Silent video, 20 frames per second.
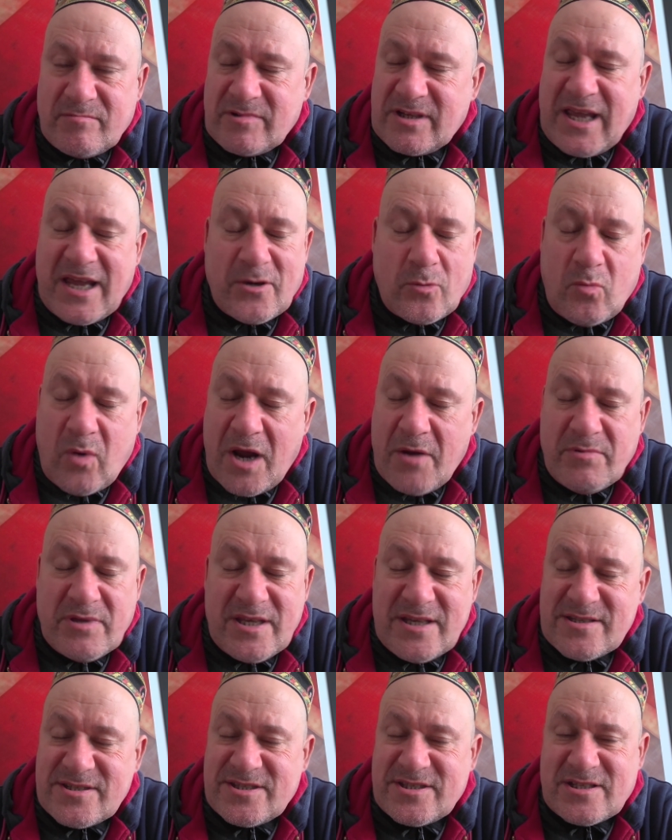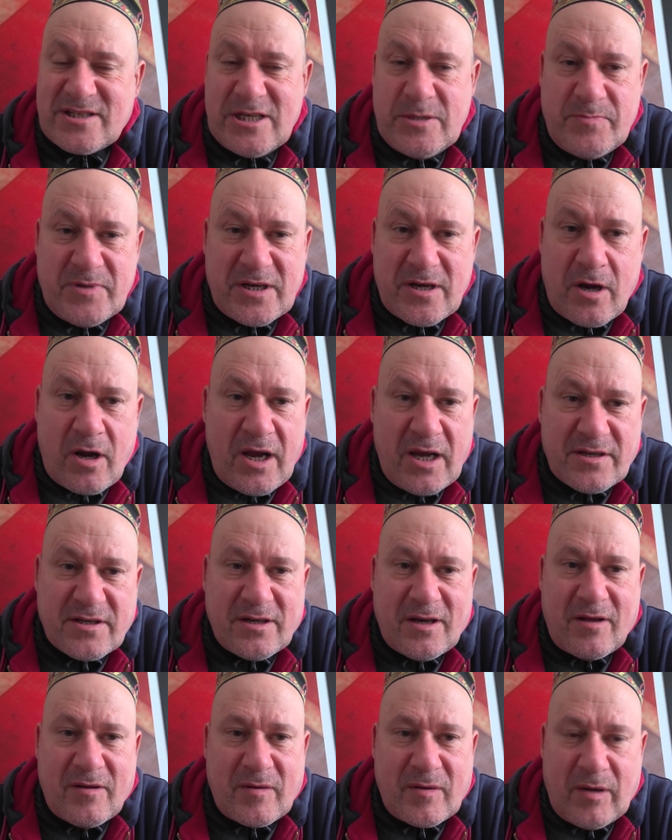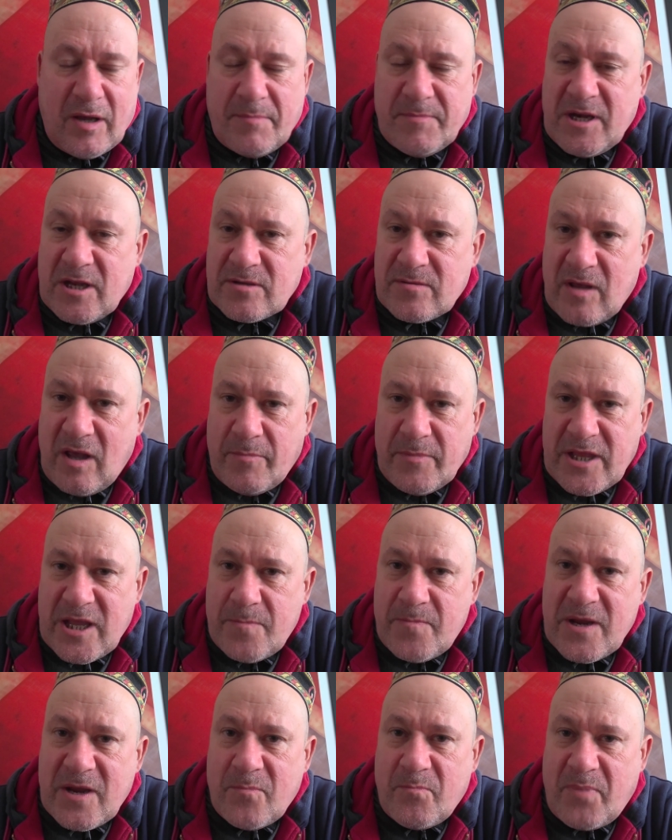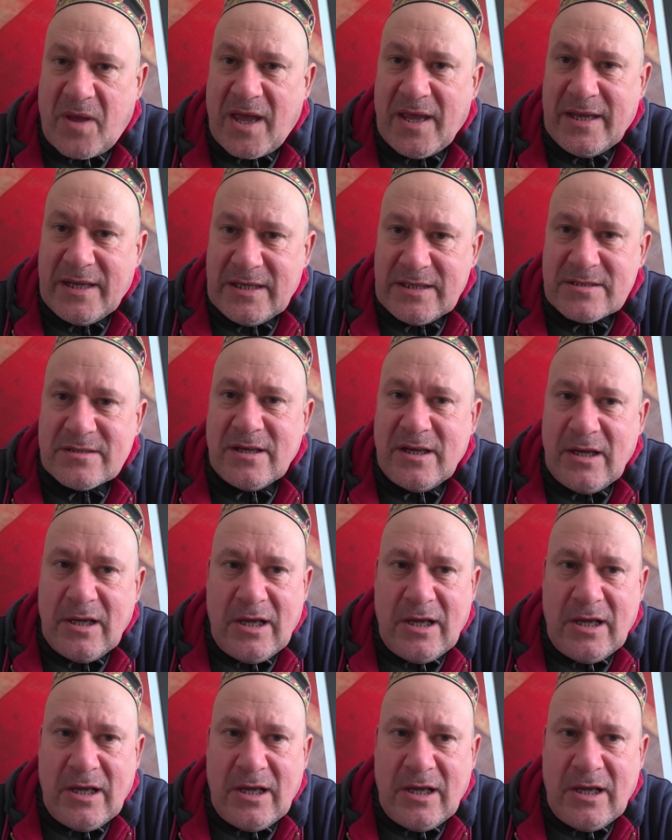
get away with it, sleep at night, I don't know. I mean, they're being paid.